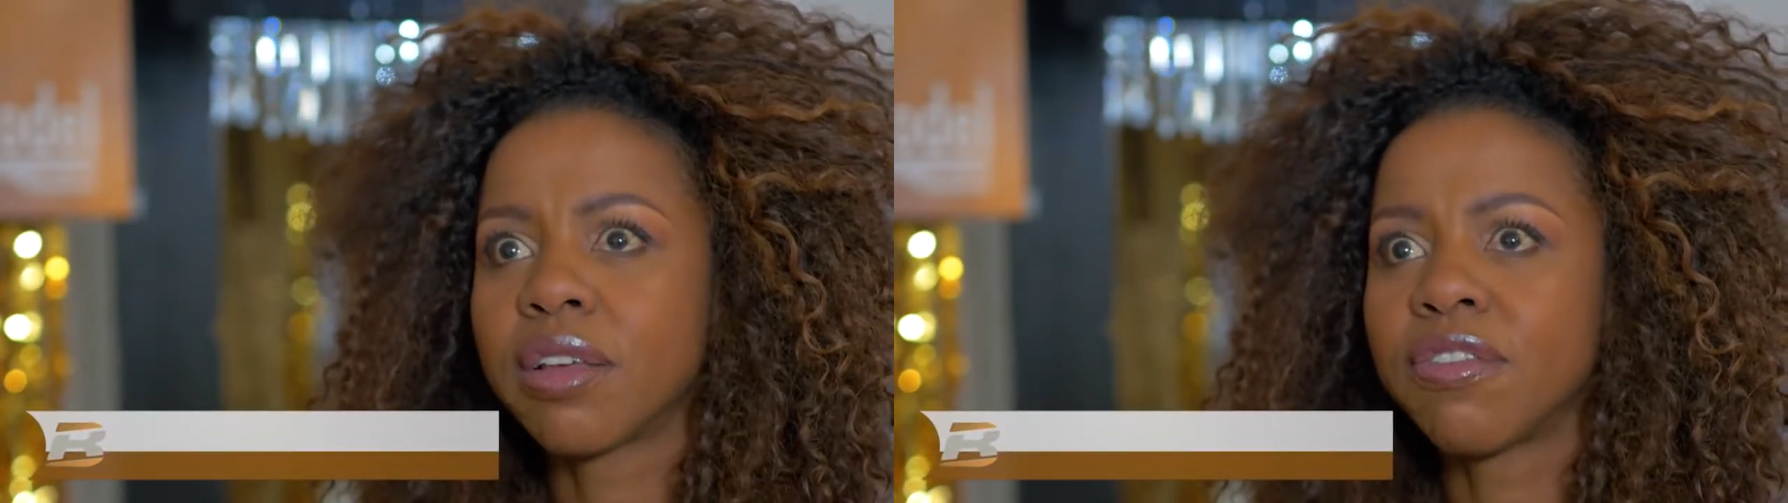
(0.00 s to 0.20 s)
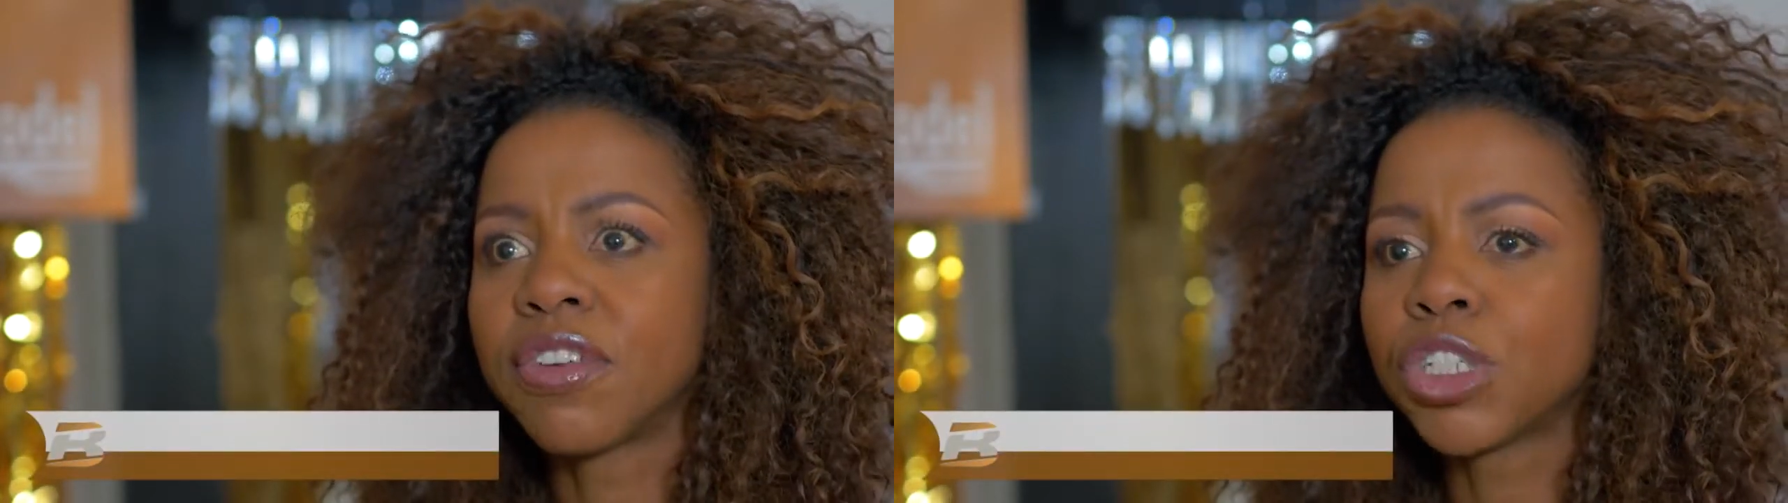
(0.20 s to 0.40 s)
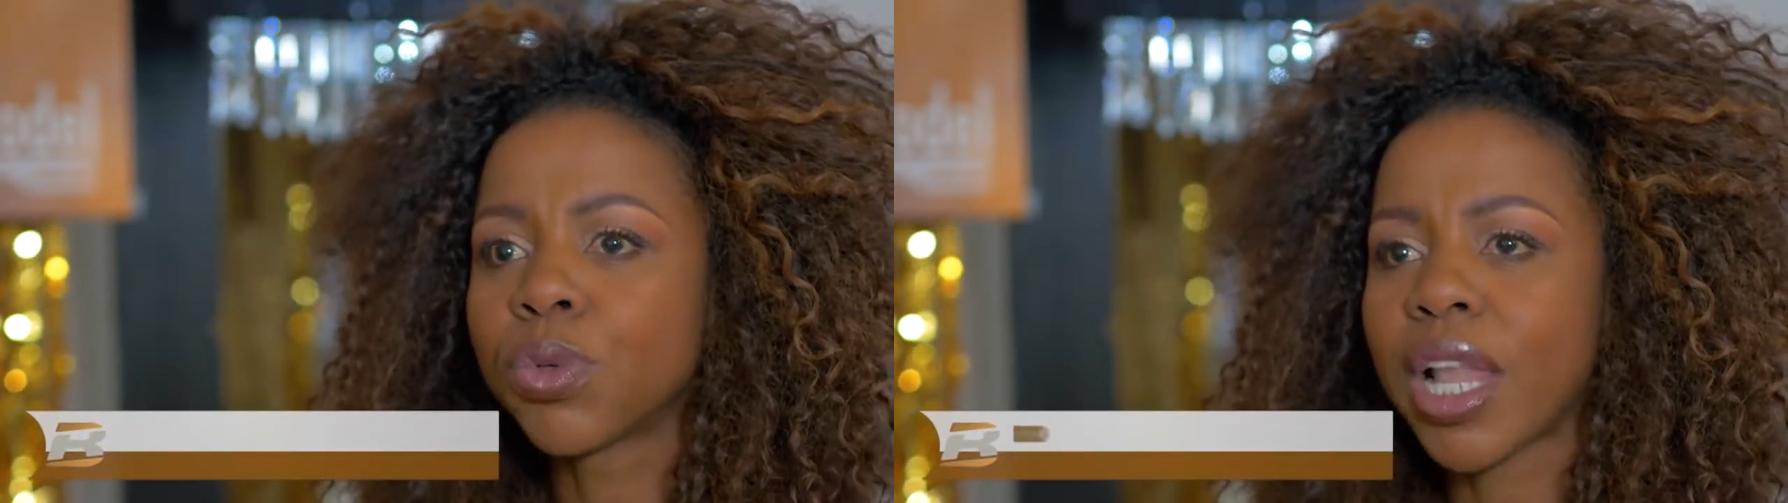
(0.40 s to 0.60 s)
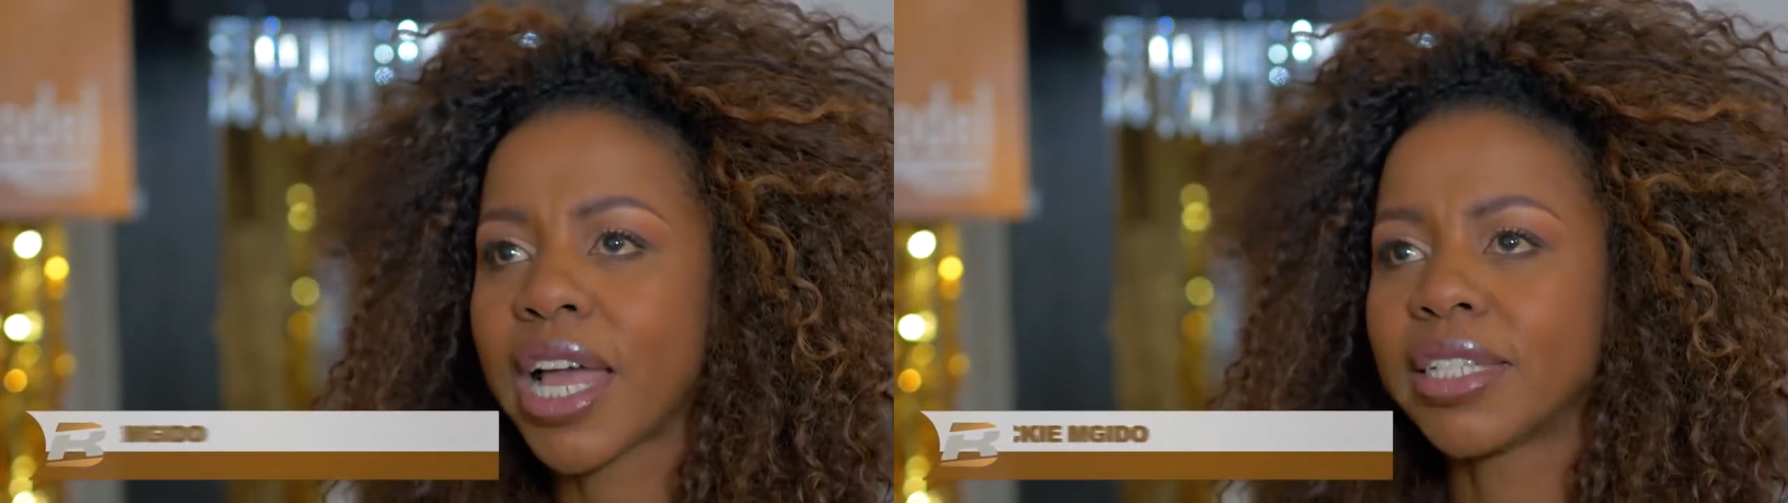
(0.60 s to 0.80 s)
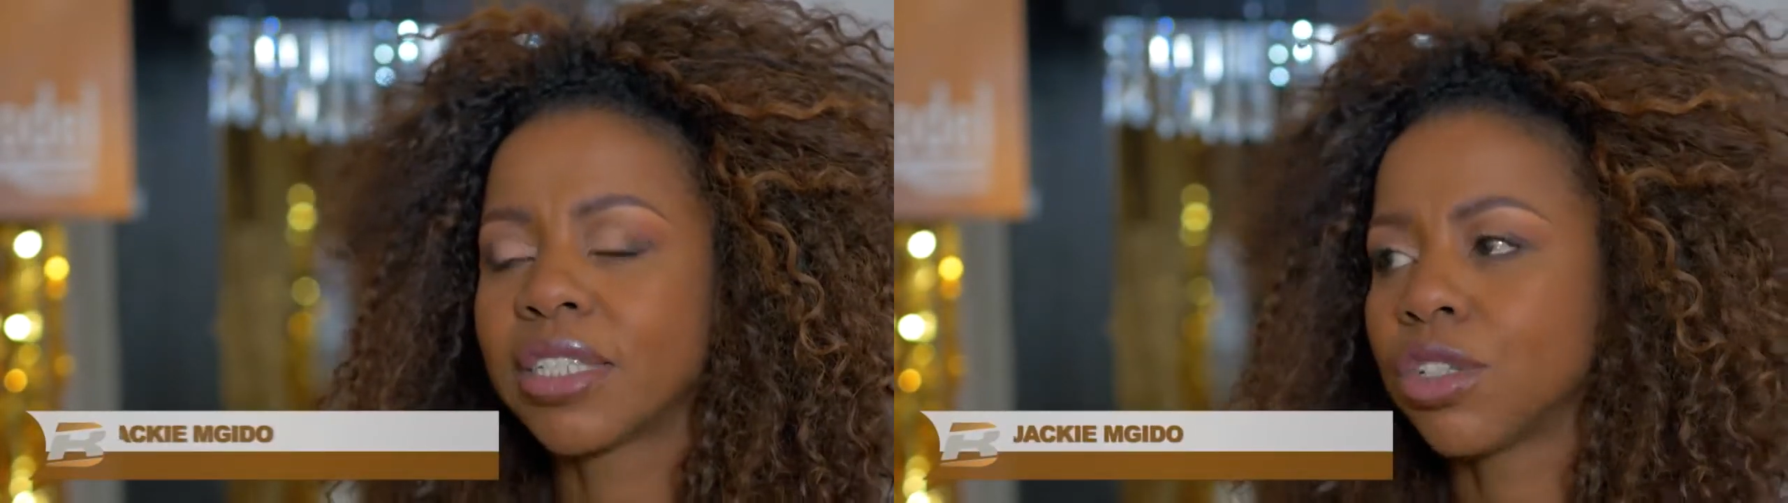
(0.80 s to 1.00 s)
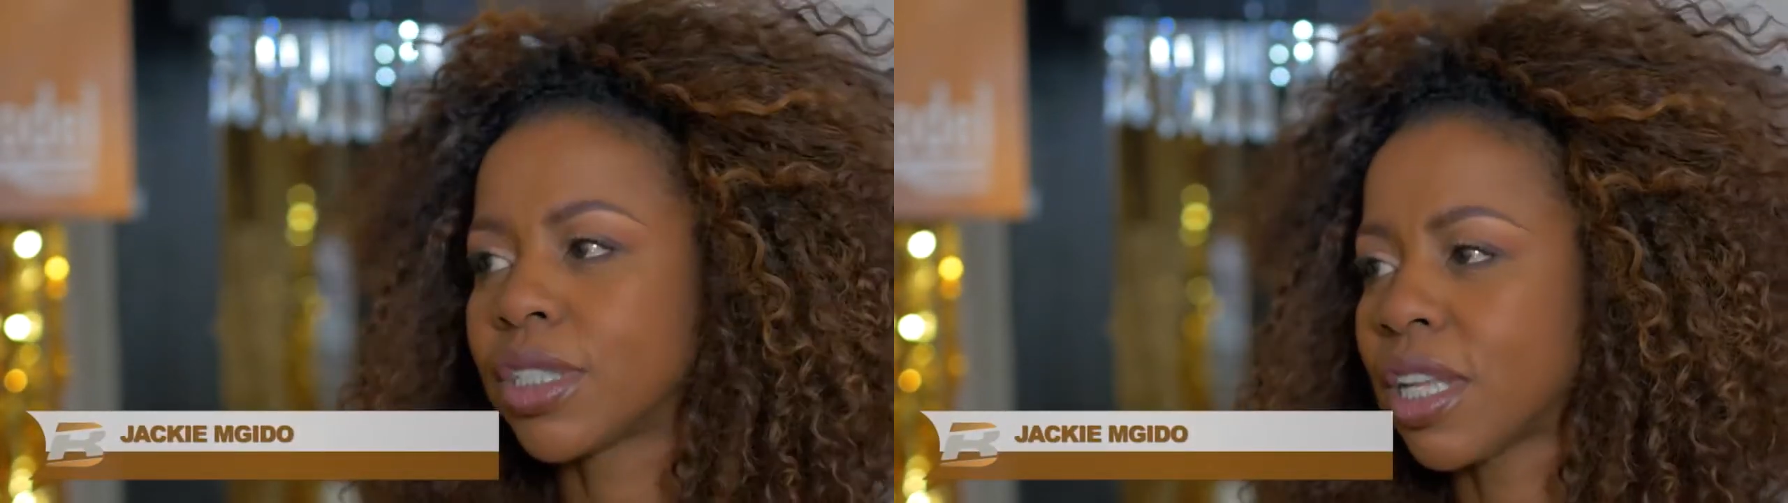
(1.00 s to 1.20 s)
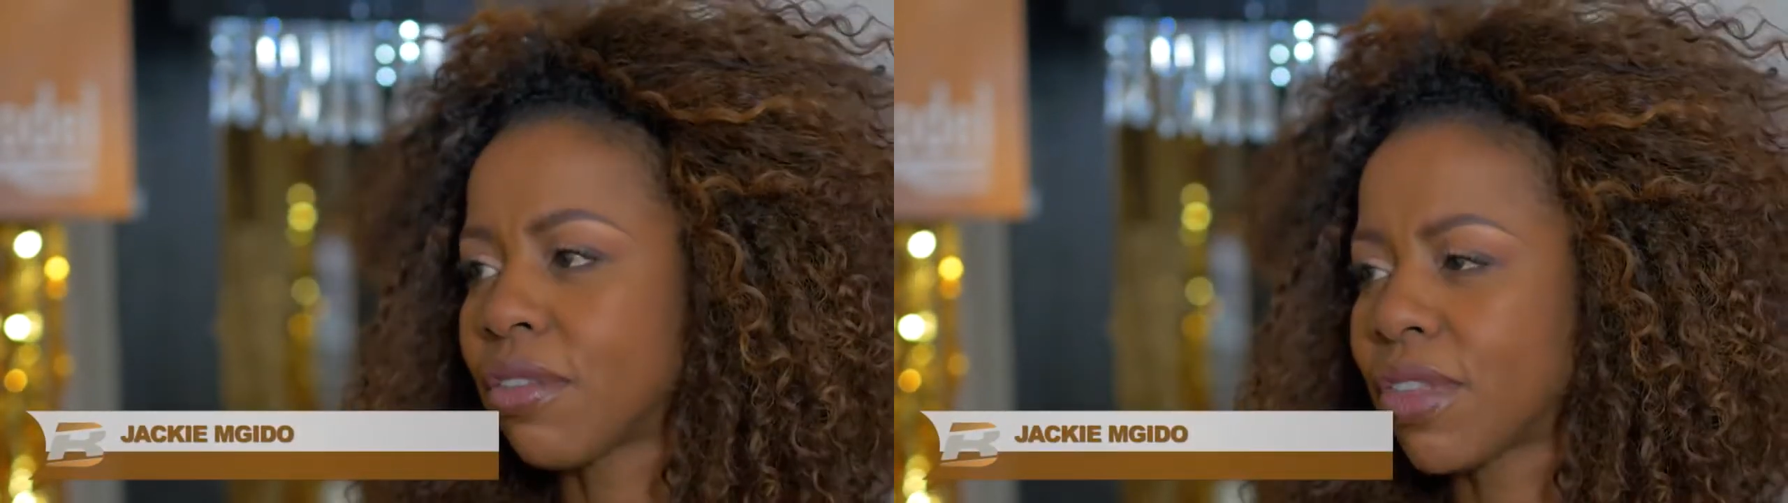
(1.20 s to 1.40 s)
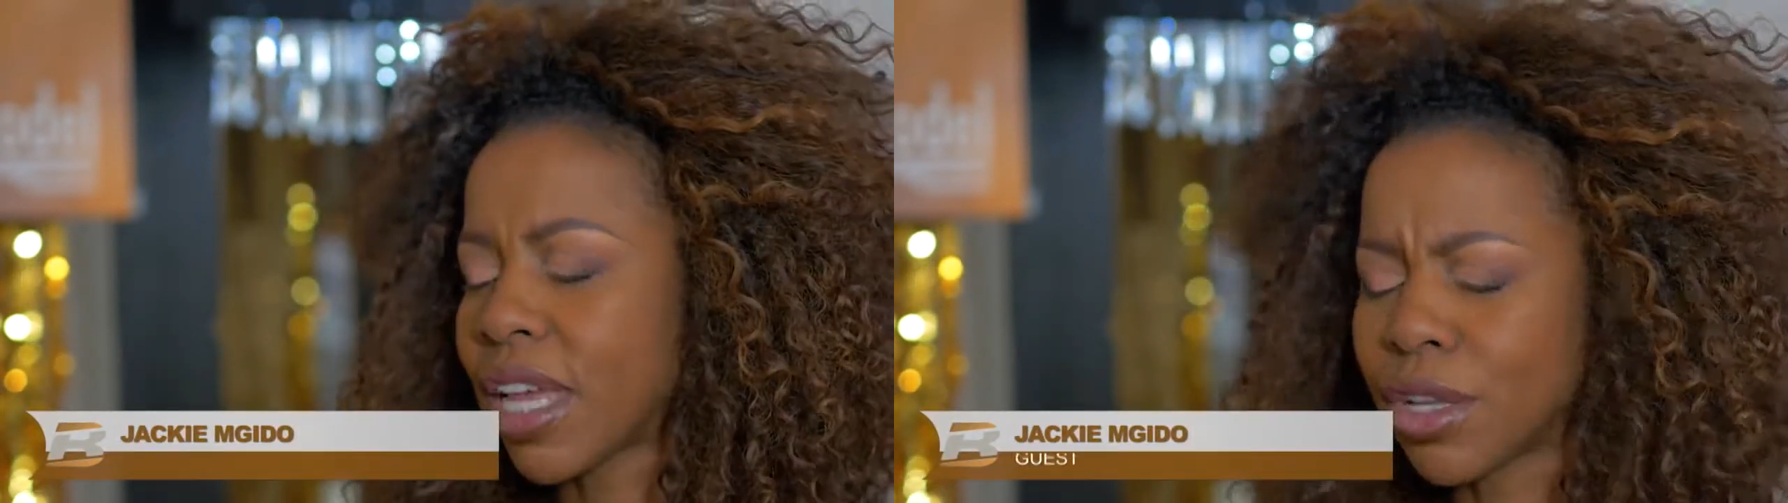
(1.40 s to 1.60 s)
visualizing yourself there.